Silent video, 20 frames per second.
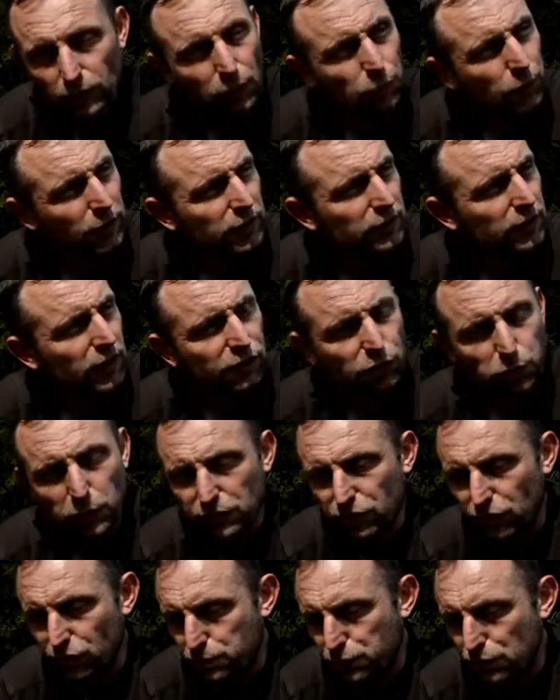When it has
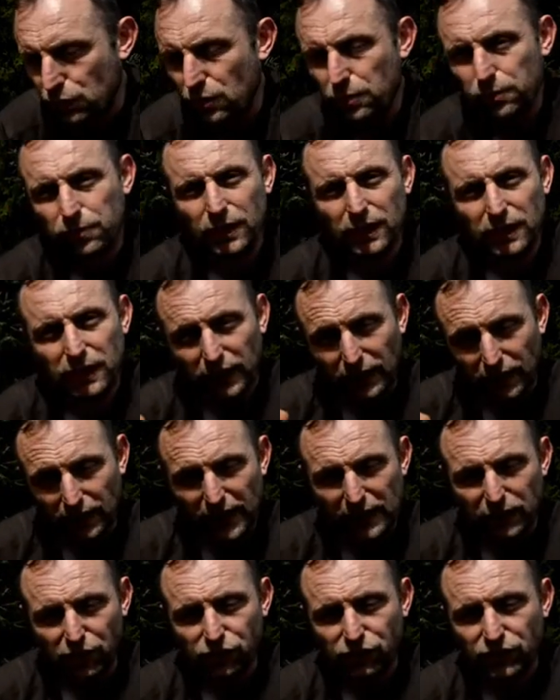witch's broom, you can
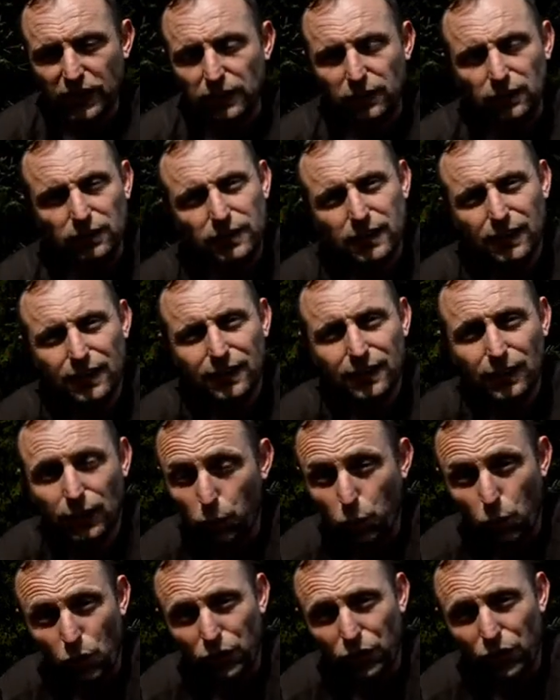let it settle, it
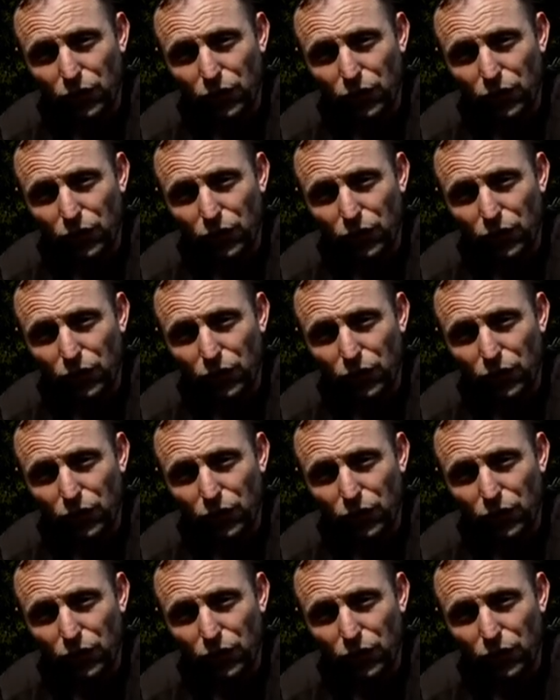won't